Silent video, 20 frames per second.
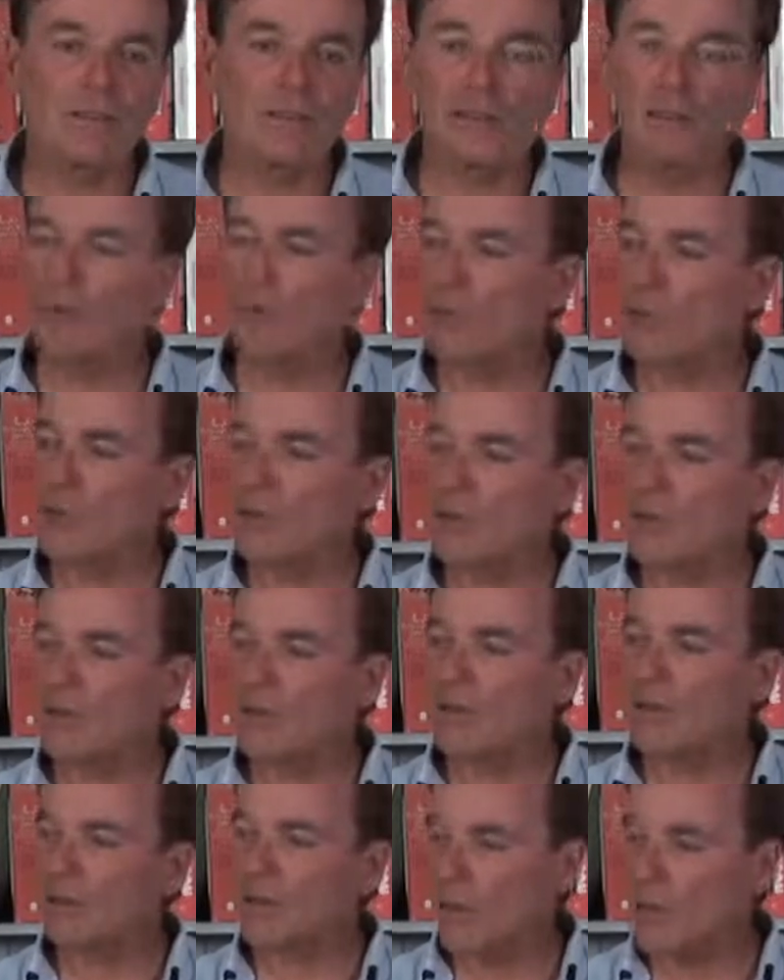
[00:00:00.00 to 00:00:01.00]
And I've always been
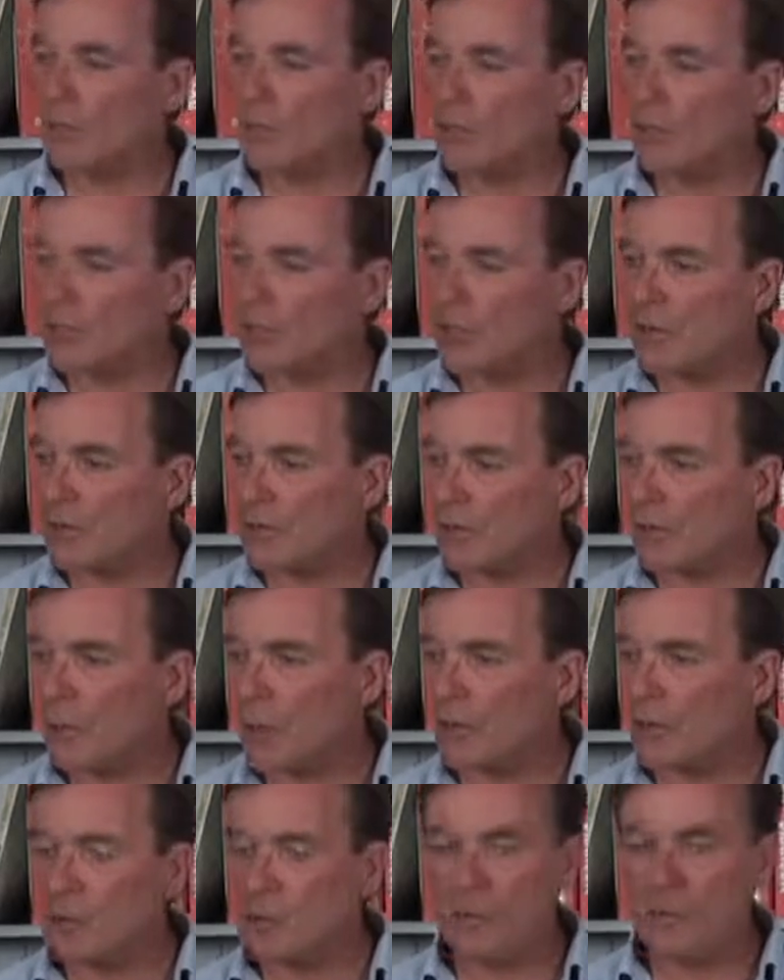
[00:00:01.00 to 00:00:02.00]
a terribly generous
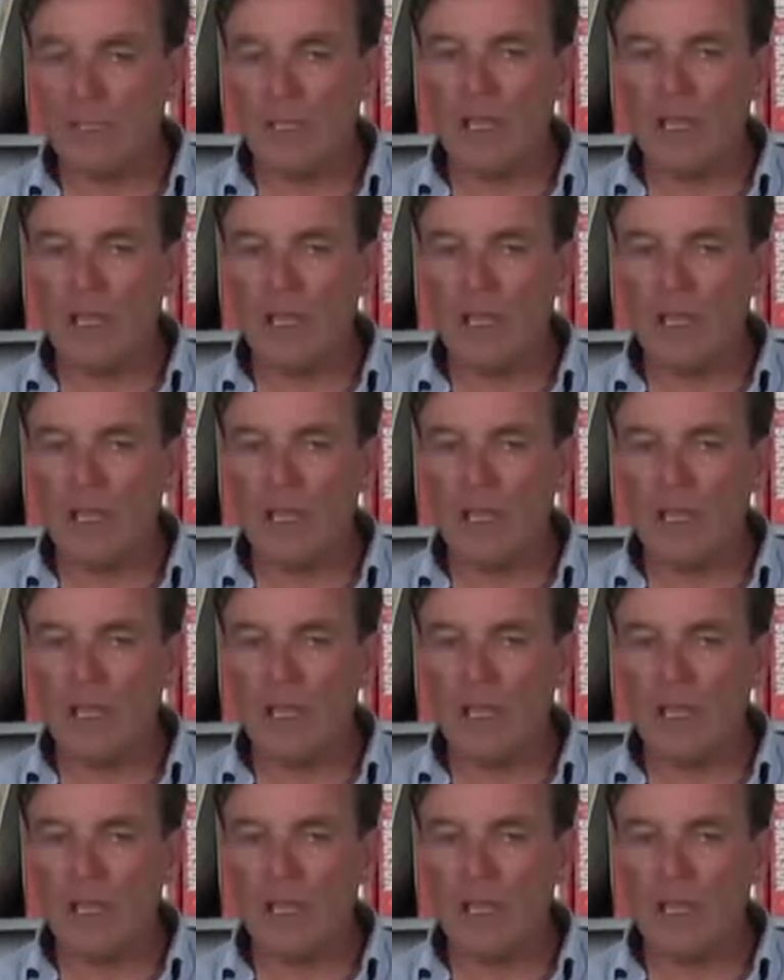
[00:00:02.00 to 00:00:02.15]
bloke,